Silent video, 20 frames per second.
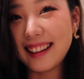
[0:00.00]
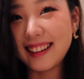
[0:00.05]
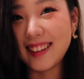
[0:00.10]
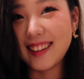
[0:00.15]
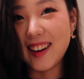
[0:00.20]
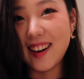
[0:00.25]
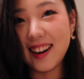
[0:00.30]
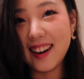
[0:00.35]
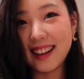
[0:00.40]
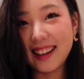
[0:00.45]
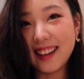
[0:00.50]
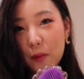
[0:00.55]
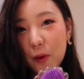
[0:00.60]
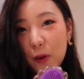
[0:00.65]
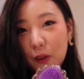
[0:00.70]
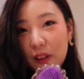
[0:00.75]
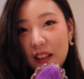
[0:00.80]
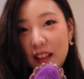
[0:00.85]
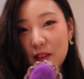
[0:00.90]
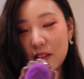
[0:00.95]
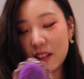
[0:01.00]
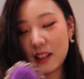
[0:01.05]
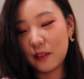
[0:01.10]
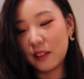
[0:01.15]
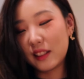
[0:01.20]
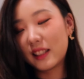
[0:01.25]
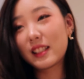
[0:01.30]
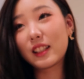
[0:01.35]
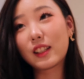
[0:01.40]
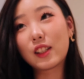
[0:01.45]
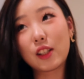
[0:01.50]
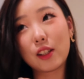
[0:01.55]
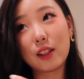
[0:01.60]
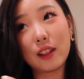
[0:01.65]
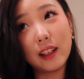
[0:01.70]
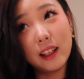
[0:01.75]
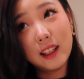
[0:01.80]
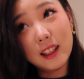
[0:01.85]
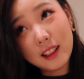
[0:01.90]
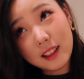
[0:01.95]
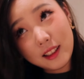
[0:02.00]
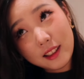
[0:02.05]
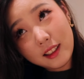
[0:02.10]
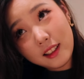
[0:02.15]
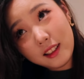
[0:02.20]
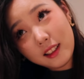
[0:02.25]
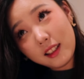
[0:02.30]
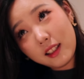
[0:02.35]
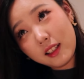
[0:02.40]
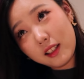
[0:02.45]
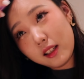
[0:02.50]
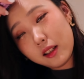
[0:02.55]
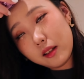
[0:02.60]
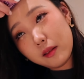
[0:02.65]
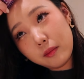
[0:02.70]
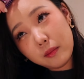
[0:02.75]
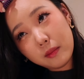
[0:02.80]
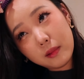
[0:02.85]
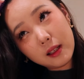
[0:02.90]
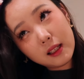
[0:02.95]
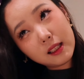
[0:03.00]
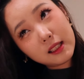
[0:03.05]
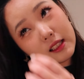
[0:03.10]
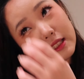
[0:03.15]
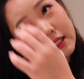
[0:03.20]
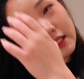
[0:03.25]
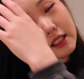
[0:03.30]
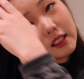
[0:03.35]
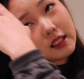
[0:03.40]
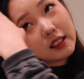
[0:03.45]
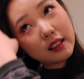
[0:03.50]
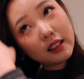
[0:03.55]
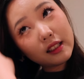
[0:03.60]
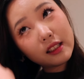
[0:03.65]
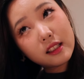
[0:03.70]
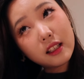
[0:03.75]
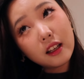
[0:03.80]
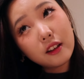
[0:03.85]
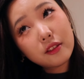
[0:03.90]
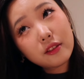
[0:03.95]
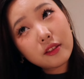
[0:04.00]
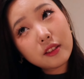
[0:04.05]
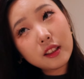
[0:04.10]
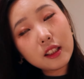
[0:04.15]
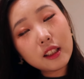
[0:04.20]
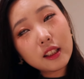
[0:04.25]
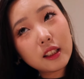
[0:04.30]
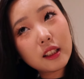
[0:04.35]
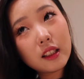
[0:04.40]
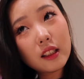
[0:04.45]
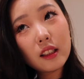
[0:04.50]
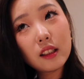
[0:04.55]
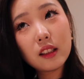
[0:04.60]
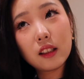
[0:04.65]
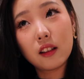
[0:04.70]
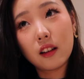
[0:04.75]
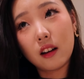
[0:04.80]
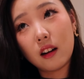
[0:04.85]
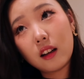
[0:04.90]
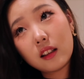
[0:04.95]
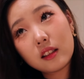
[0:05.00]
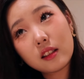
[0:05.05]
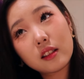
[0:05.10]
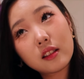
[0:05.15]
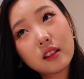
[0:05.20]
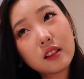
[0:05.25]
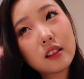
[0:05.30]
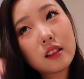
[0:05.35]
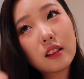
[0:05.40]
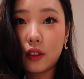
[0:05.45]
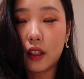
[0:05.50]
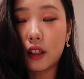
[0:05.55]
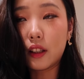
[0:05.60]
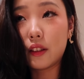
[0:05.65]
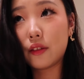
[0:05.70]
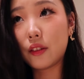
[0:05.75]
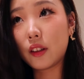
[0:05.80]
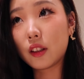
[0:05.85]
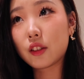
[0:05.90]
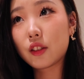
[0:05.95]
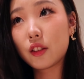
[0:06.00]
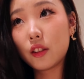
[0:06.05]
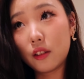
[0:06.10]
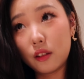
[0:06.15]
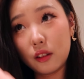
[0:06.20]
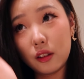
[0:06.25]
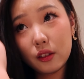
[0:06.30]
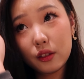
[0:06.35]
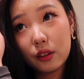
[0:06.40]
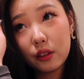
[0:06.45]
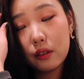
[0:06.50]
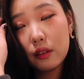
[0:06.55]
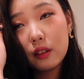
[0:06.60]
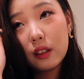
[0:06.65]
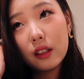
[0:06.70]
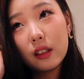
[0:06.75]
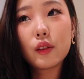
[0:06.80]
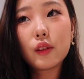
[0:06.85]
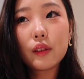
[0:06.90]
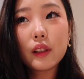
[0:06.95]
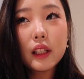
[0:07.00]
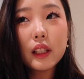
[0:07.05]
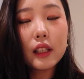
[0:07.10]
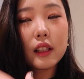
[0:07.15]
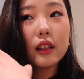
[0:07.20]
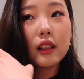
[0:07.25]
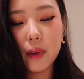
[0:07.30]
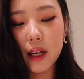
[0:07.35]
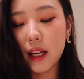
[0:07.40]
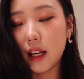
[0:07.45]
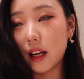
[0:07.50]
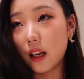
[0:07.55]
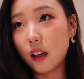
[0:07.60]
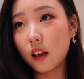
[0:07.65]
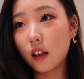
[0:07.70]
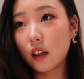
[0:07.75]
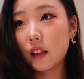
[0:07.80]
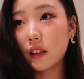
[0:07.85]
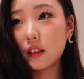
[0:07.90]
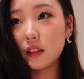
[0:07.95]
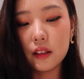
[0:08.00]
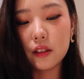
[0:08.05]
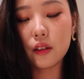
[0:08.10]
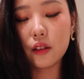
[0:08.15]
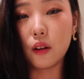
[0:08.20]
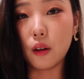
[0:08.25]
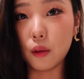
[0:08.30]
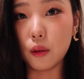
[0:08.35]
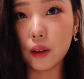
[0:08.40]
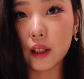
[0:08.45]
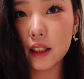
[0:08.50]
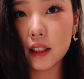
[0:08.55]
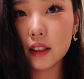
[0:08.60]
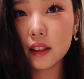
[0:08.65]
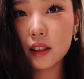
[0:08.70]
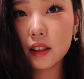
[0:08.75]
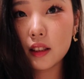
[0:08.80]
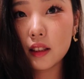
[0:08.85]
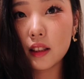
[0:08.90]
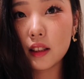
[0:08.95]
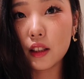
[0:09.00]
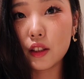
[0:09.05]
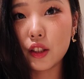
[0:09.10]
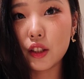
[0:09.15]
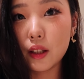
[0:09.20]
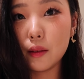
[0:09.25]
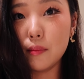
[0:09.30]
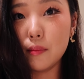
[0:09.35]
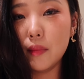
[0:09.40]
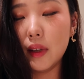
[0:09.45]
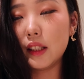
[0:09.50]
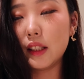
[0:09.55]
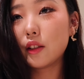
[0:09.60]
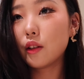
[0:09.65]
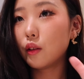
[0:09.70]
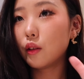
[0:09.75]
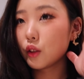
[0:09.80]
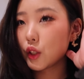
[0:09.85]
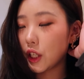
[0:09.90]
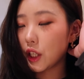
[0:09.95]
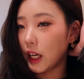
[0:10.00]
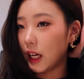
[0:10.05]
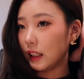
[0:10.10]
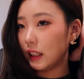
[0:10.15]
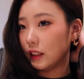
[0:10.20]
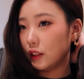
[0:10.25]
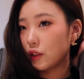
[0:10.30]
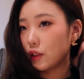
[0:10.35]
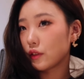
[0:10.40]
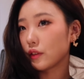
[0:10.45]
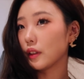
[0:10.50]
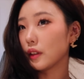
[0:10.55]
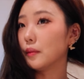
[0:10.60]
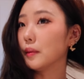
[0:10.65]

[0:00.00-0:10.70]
I got home when I went to Korea, but definitely not very functional. Also, doing my hair is always such a mental challenge for